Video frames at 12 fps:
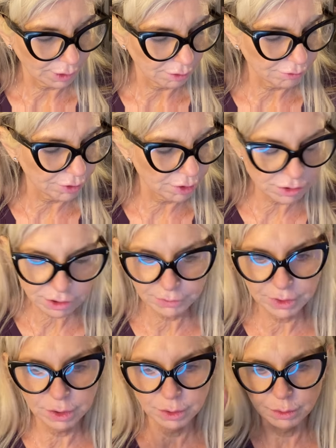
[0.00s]
for those of
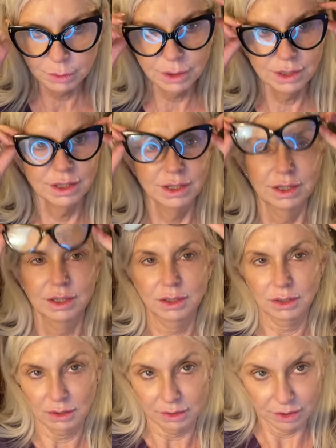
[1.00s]
you
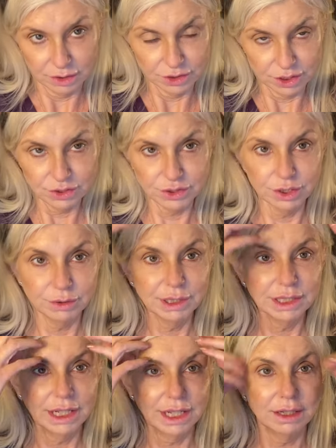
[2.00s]
that are just
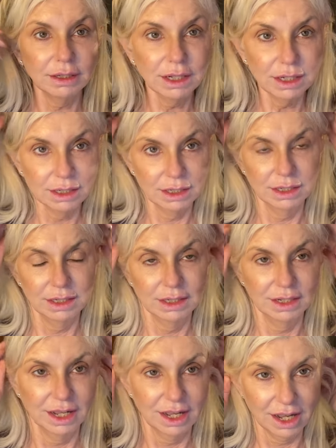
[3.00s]
tuning in,
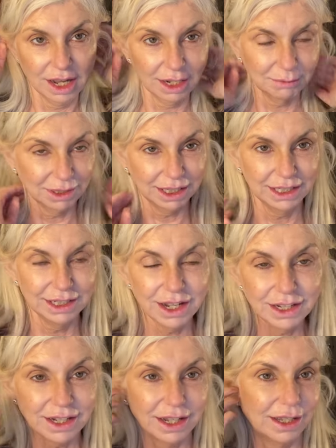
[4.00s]
I'm Lady
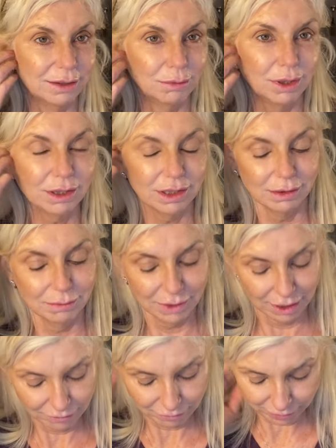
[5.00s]
Yaya and welcome.
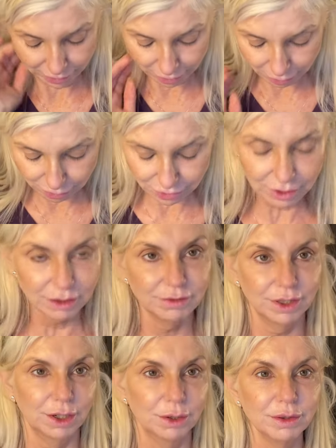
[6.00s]
And for those of
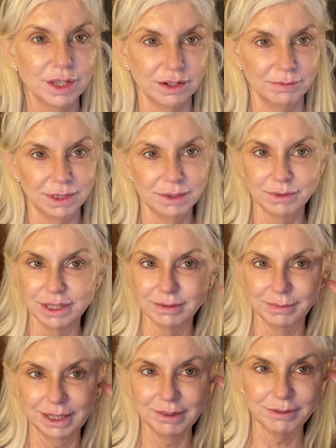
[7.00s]
you that have been with
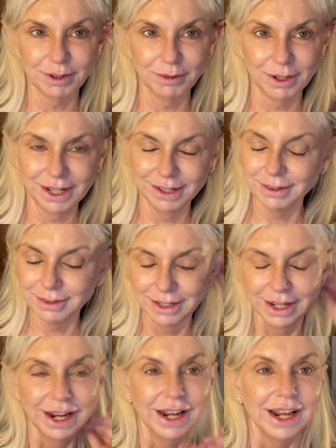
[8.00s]
me for a while,
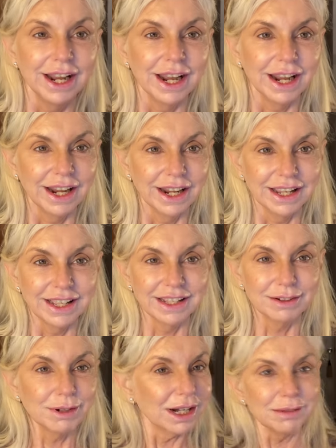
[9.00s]

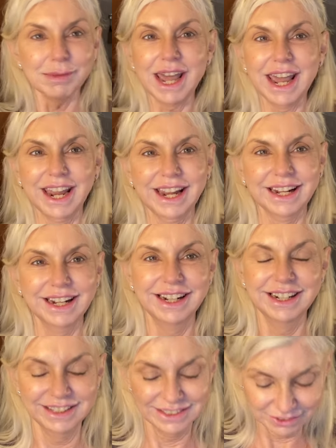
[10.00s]
welcome back. It's